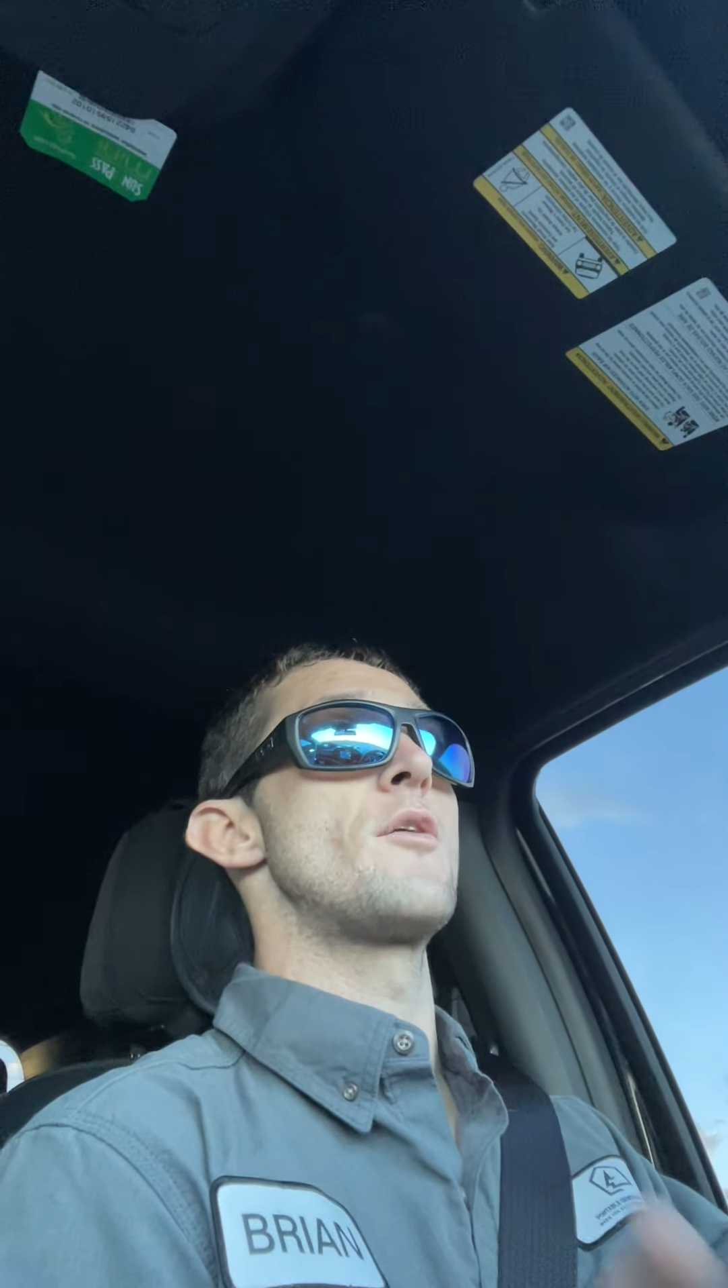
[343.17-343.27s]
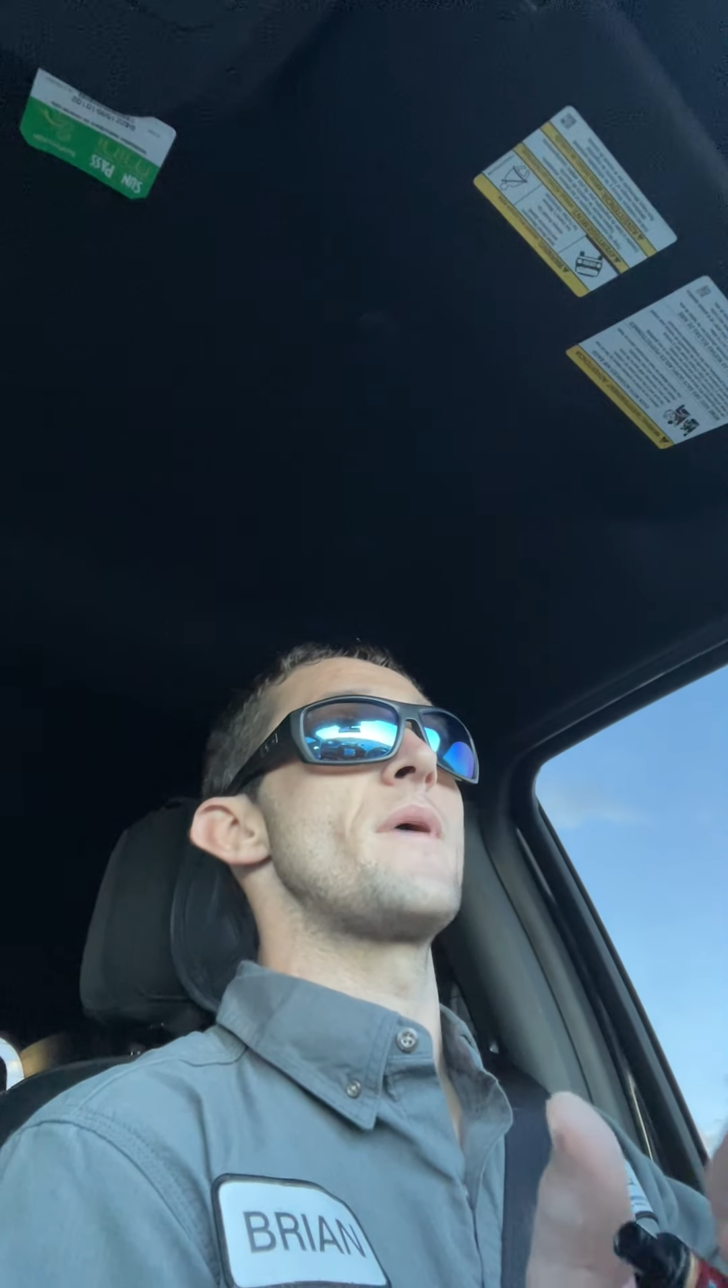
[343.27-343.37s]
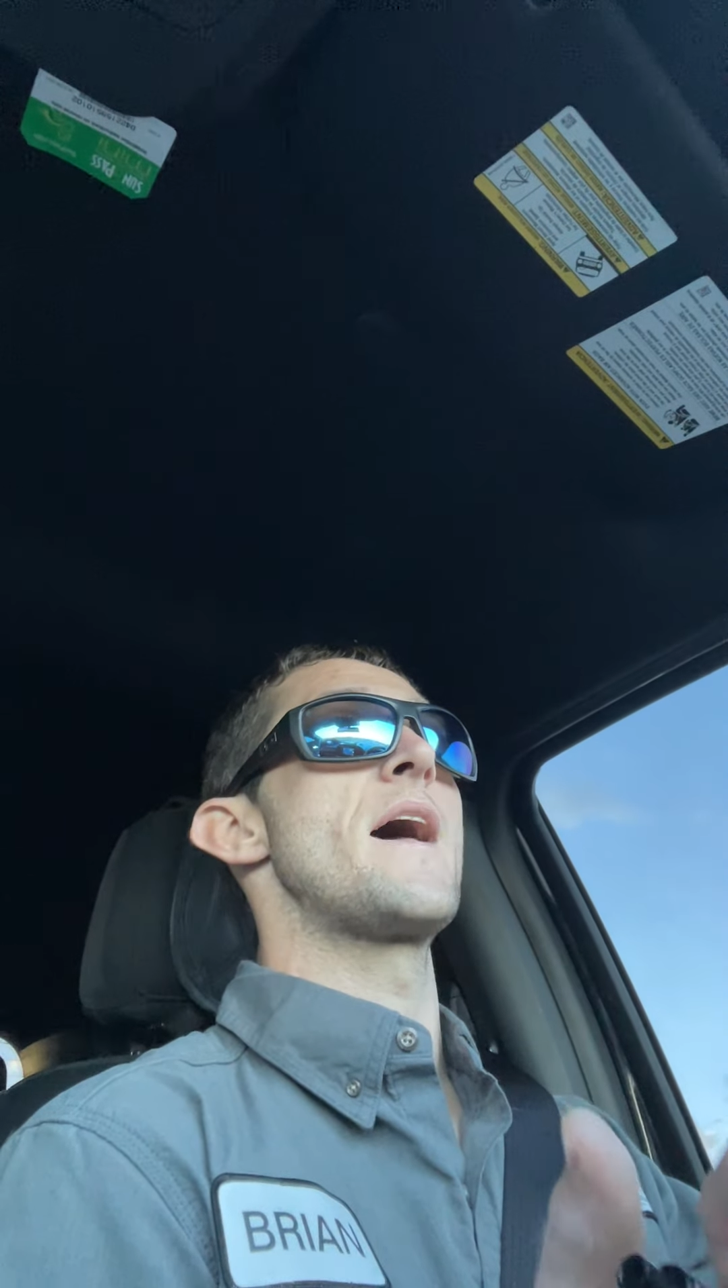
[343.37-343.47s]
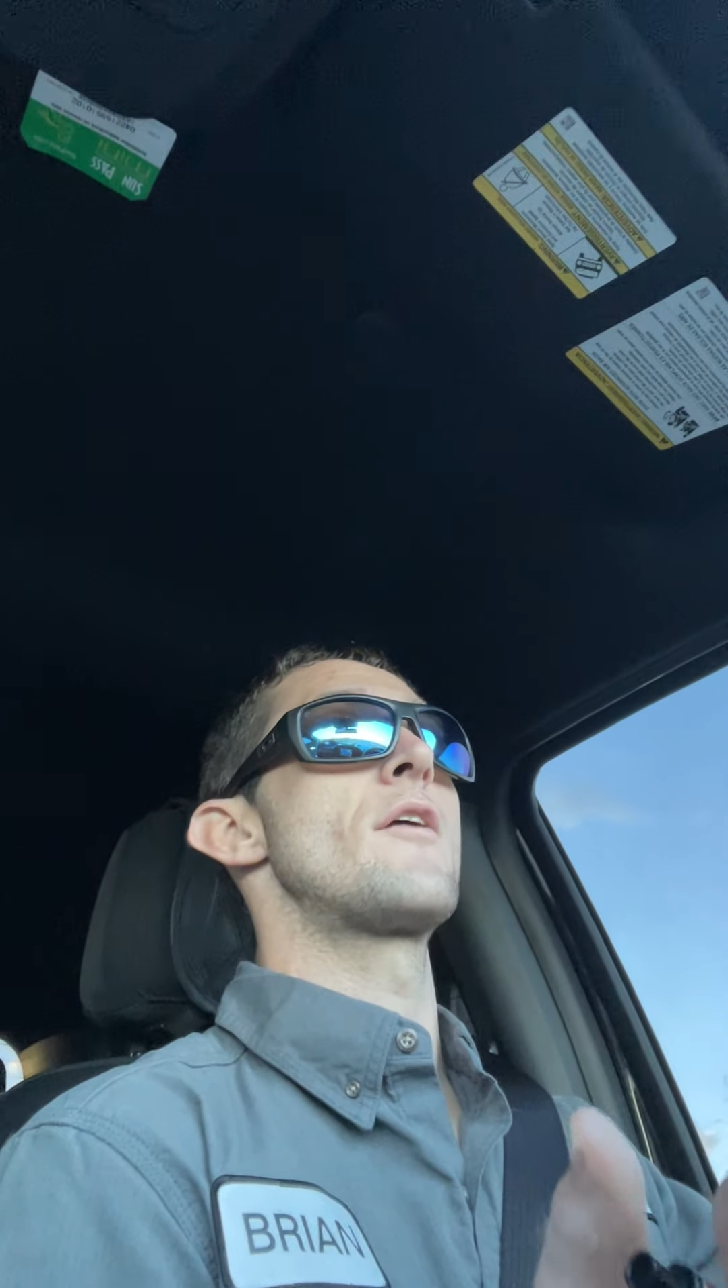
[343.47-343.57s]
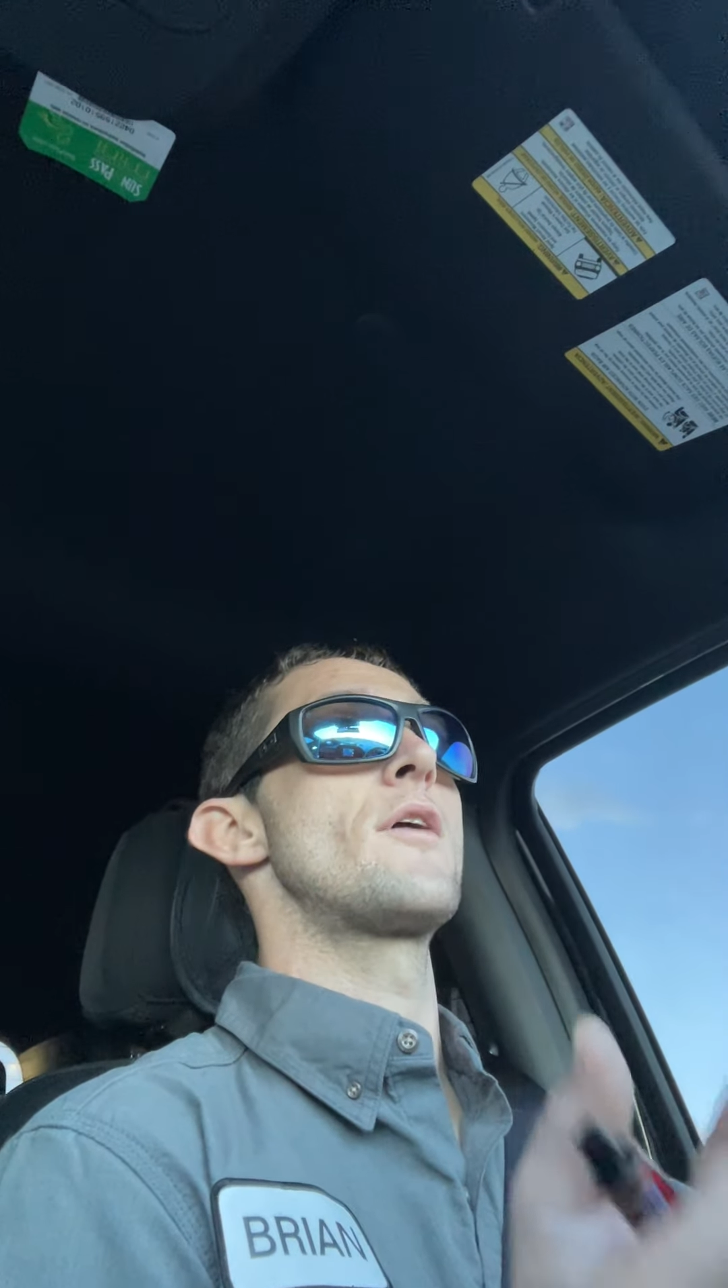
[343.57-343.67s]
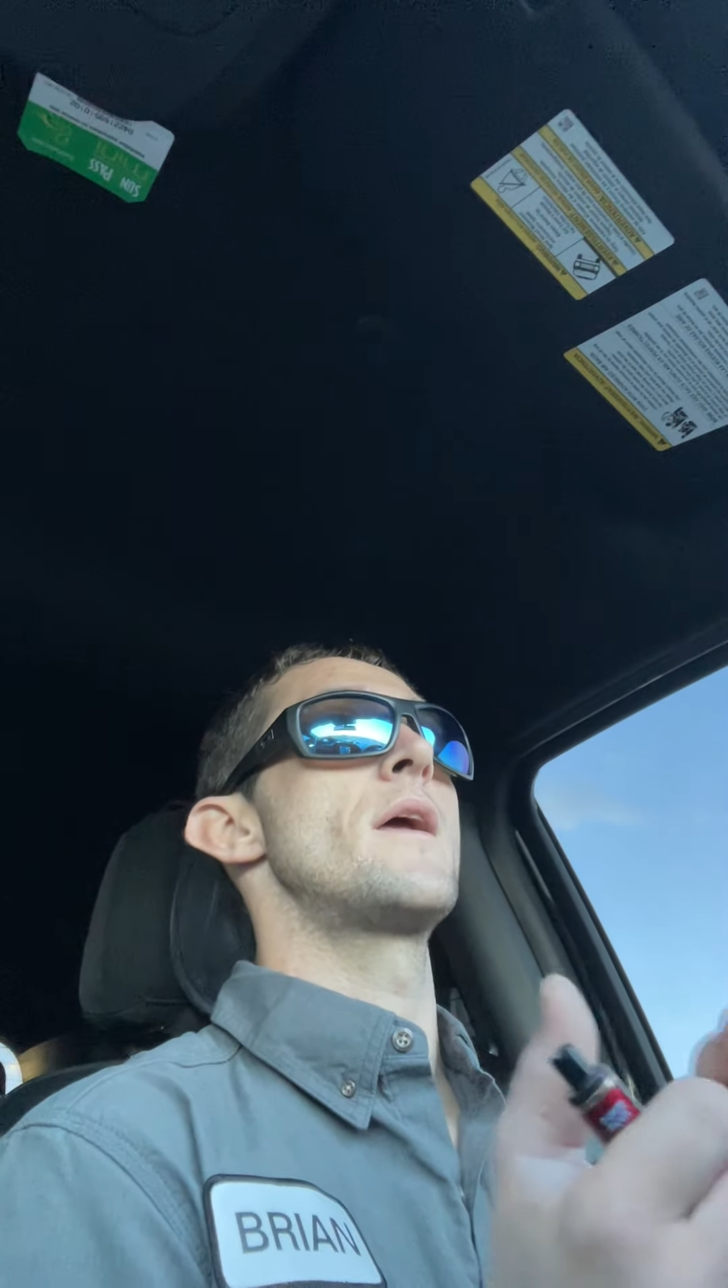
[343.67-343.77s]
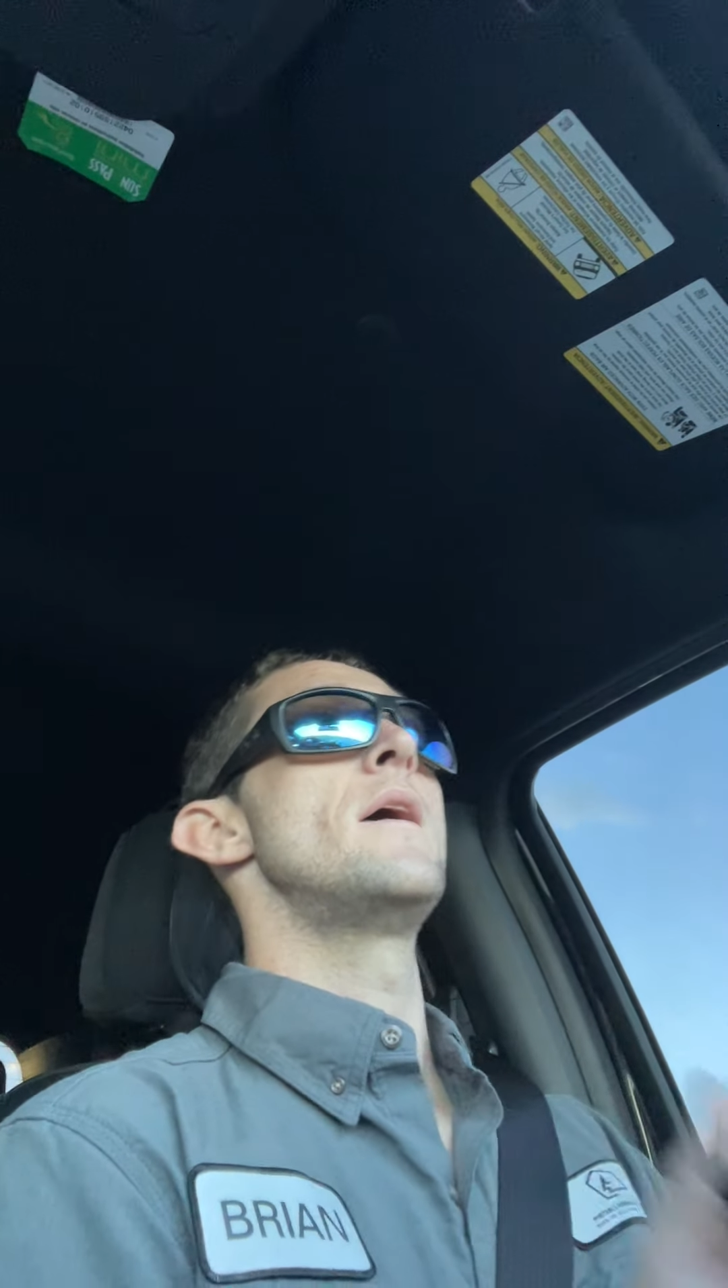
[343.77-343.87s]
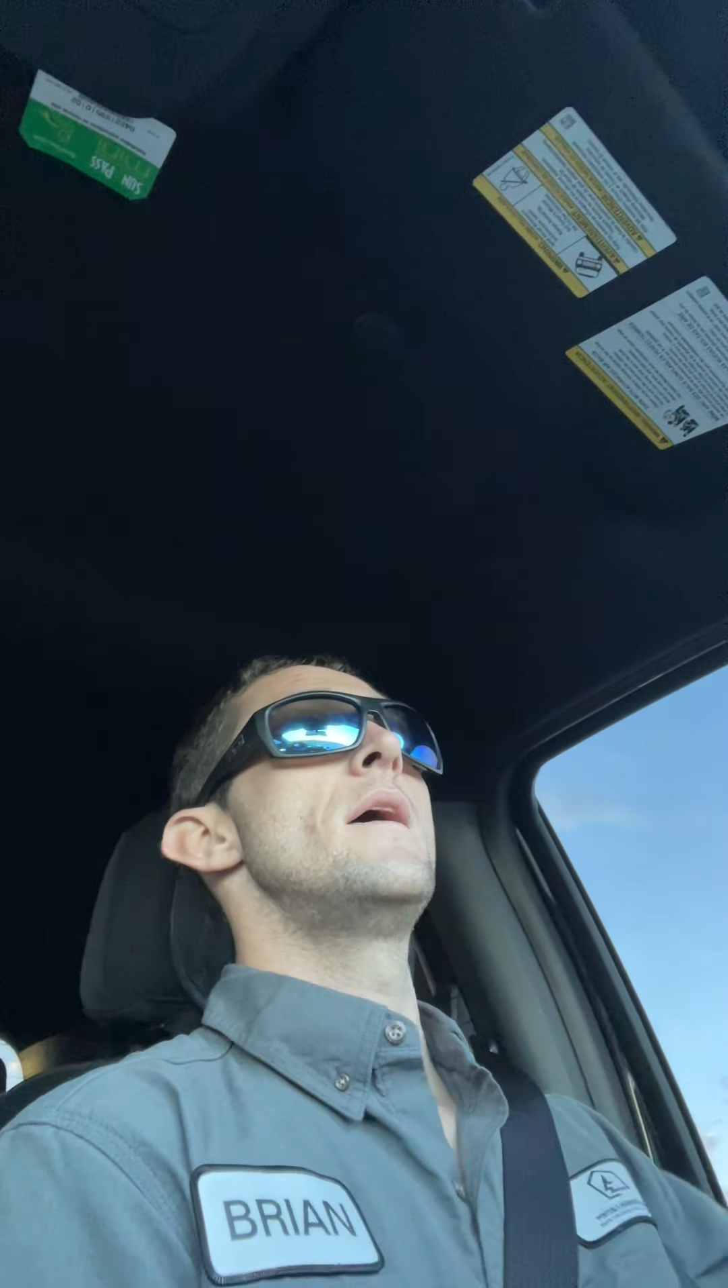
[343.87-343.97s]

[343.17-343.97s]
battery,